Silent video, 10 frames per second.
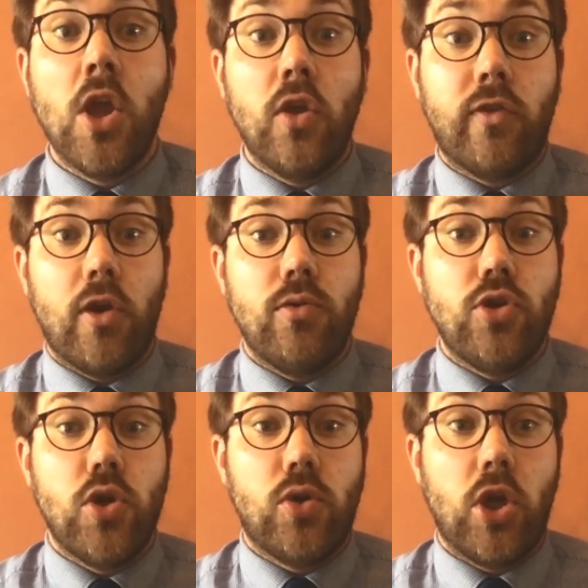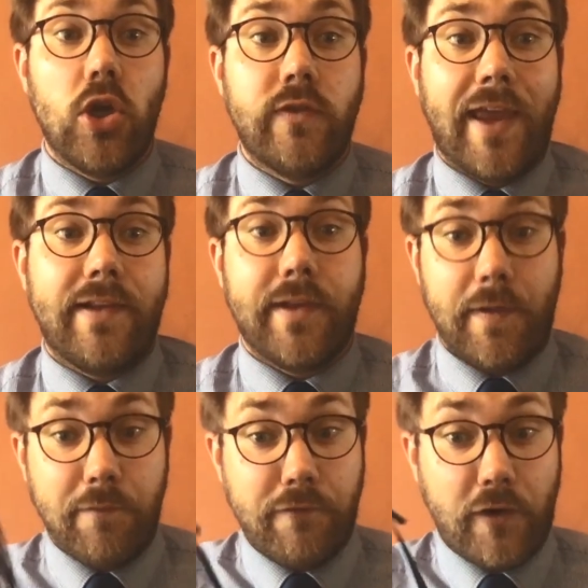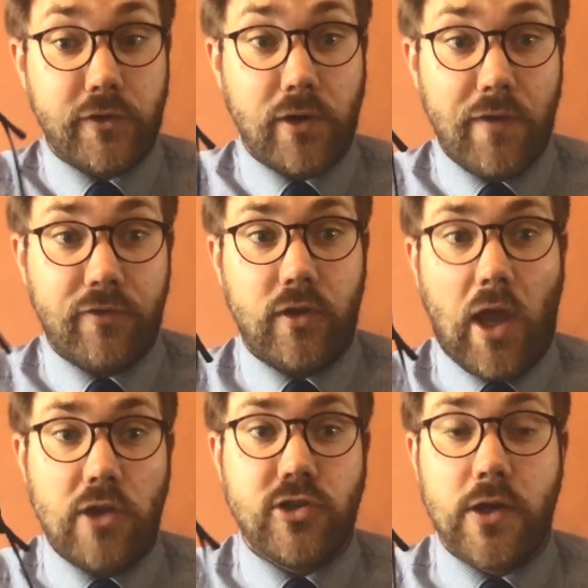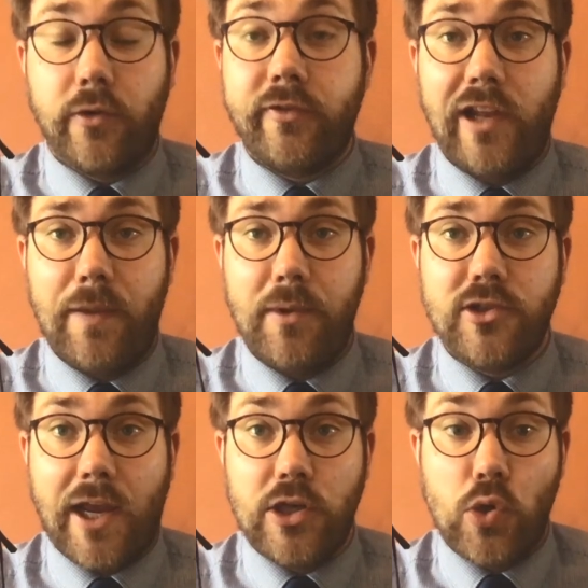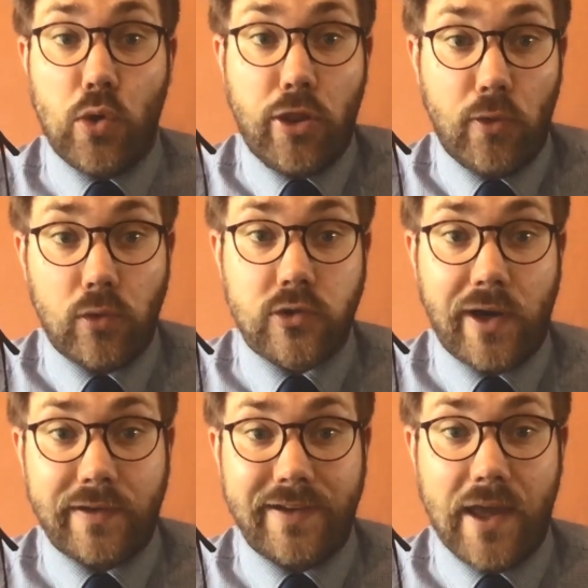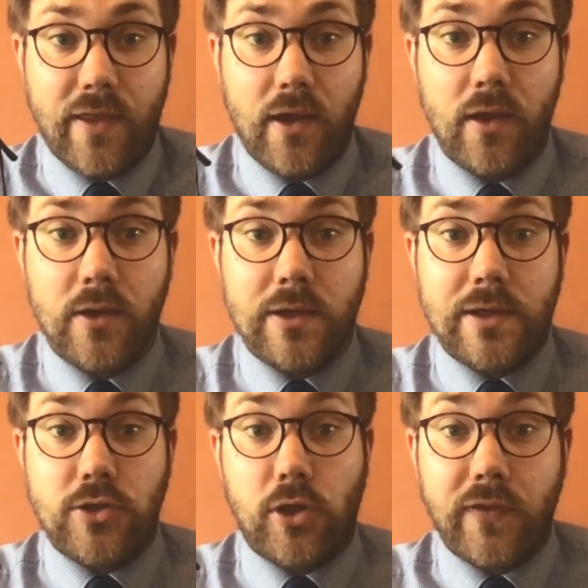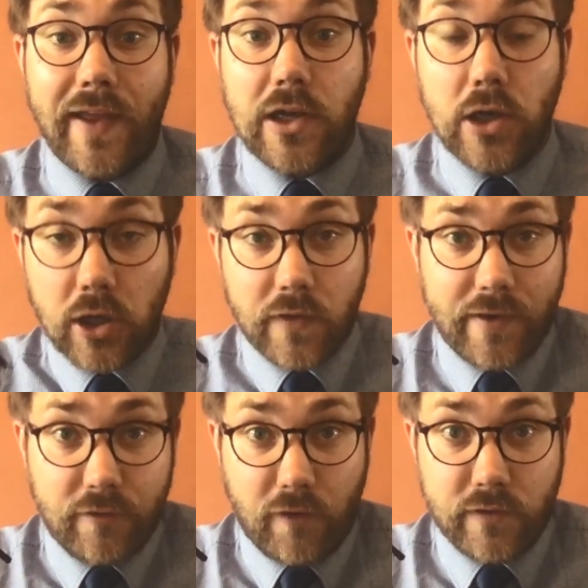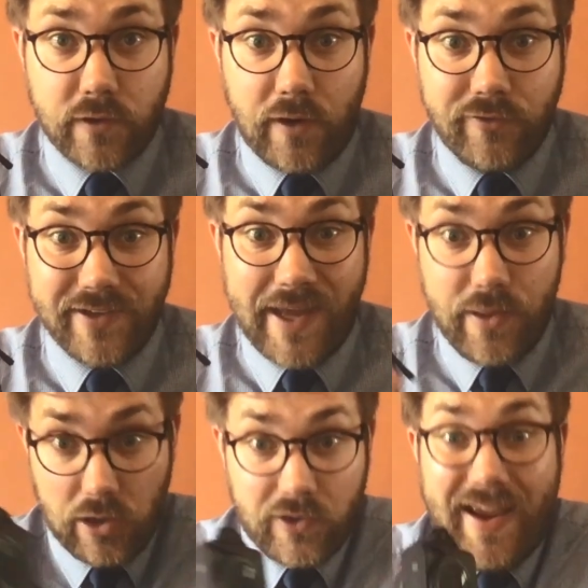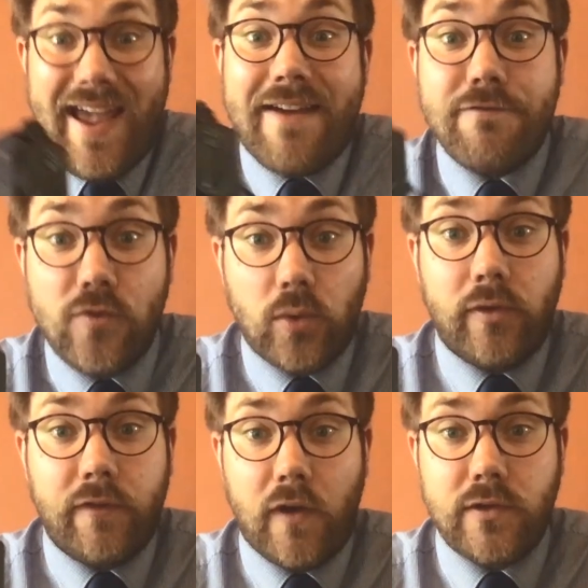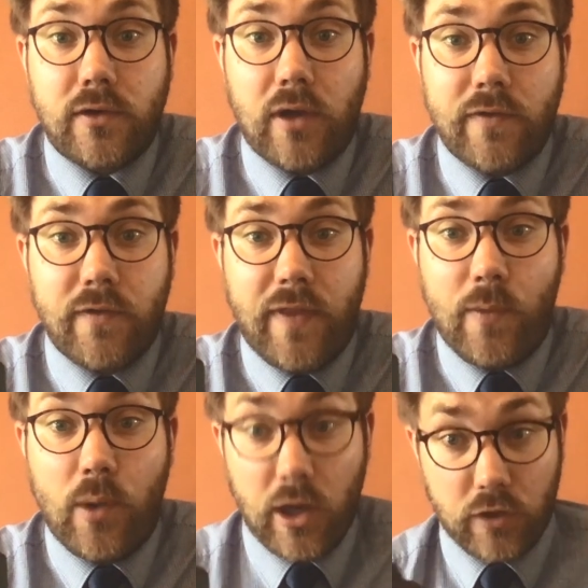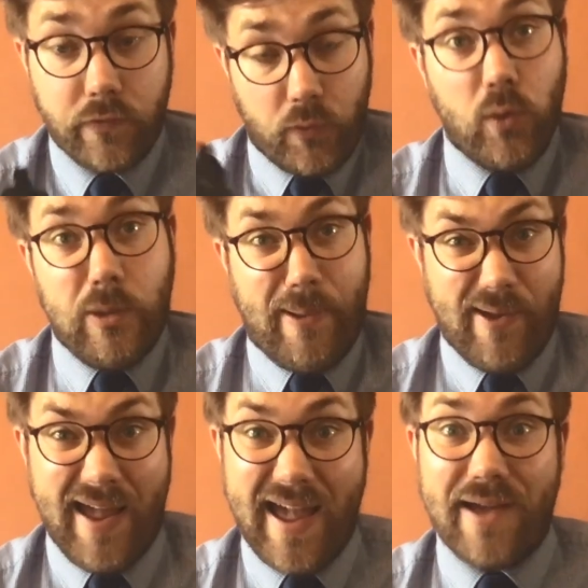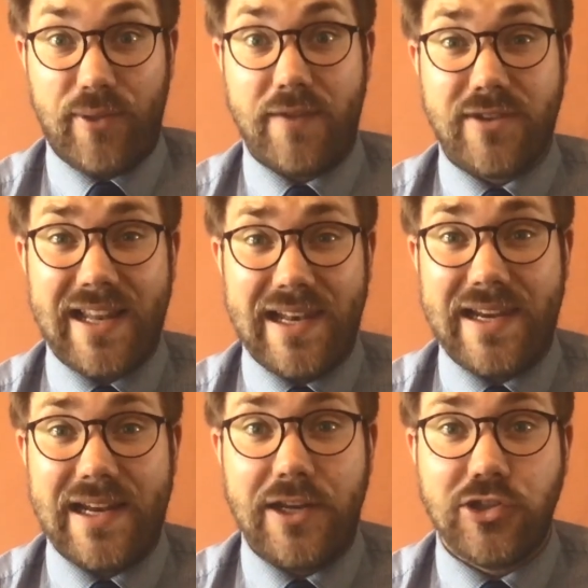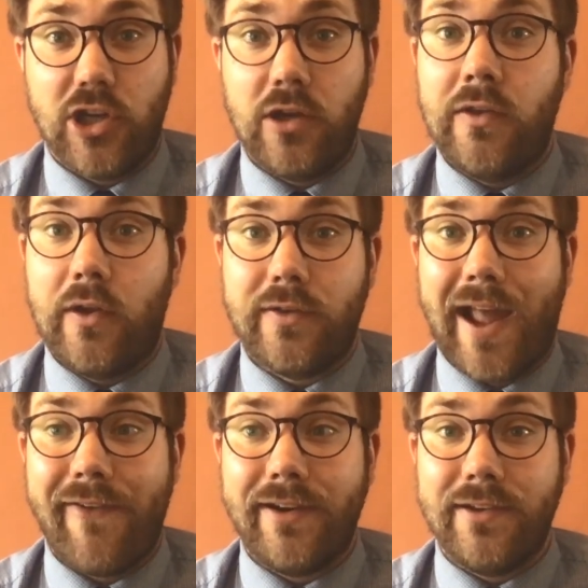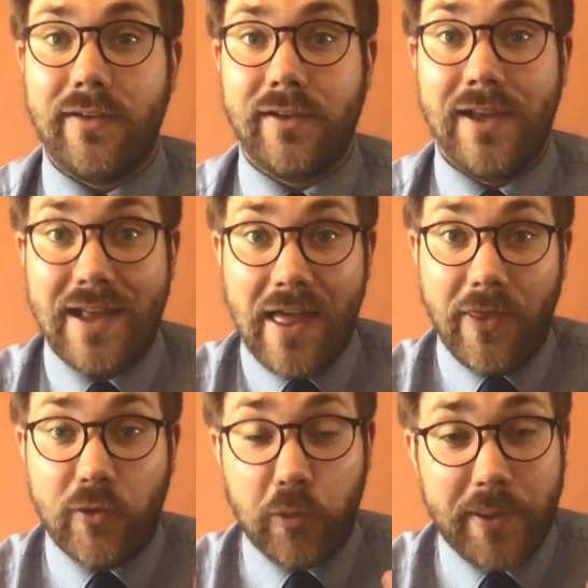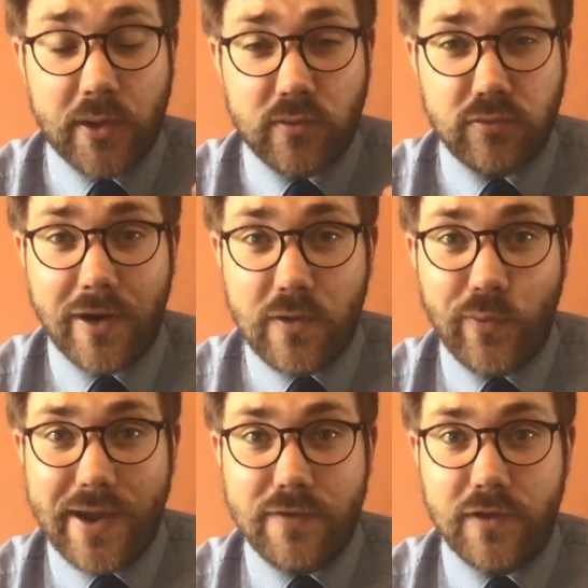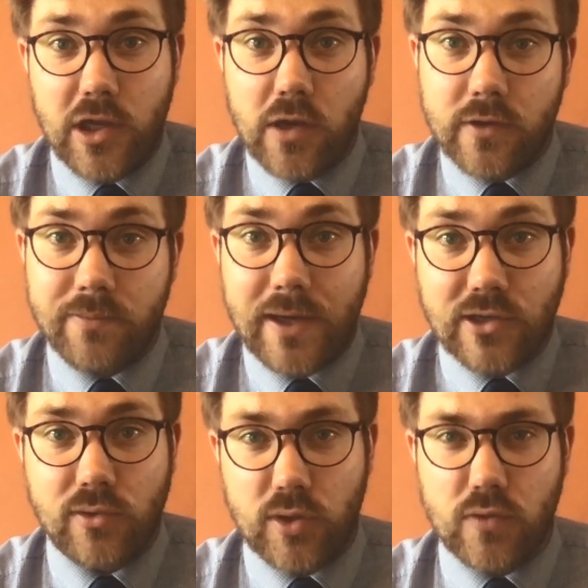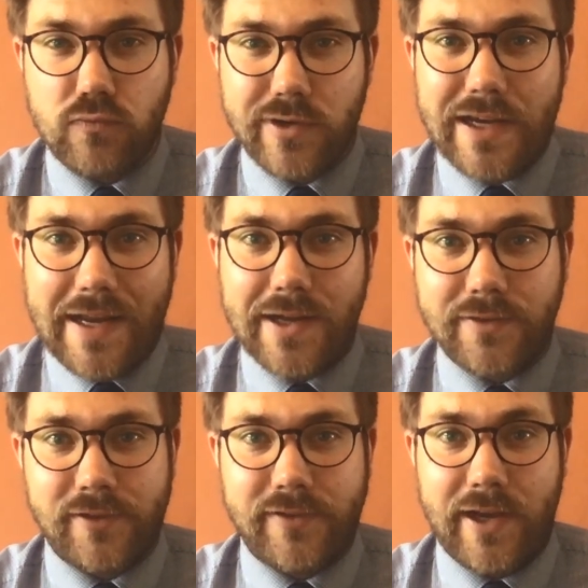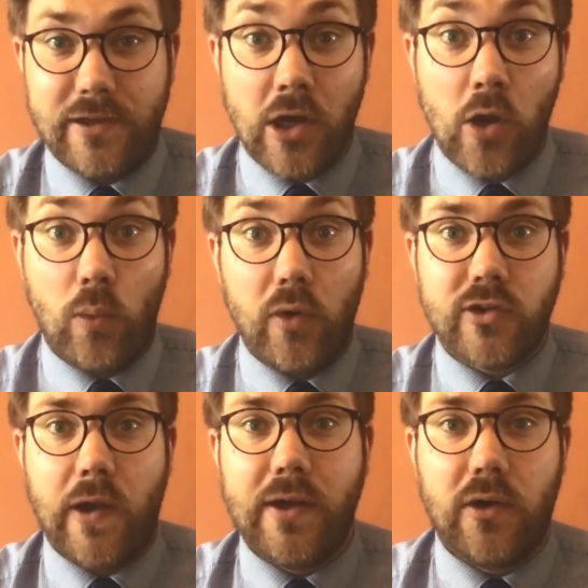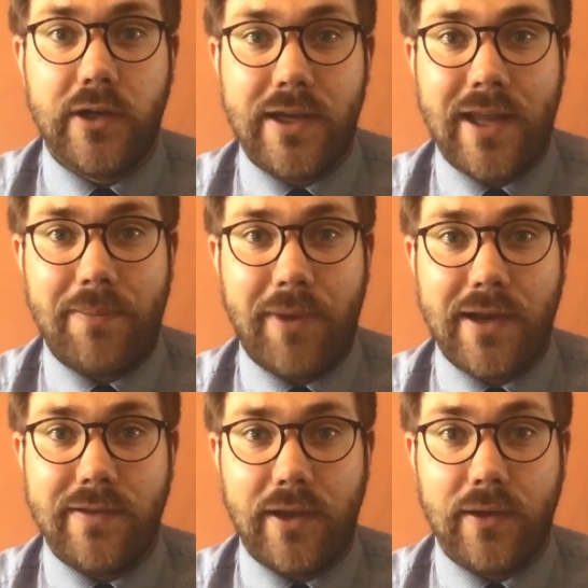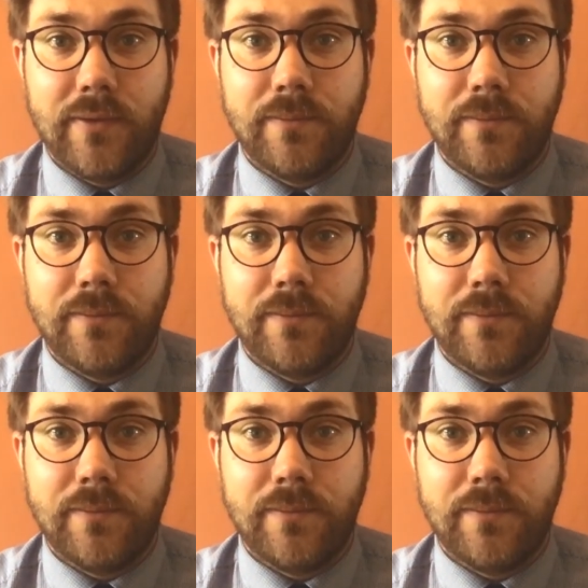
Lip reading: So you could take some photographs showing your still image and your thought track together. You could then look at these photographs together, look at everyone's photographs of their work and talk about how they've clearly shown those characters. This would be a great way for you to make sure you really understand what's going on in that painting.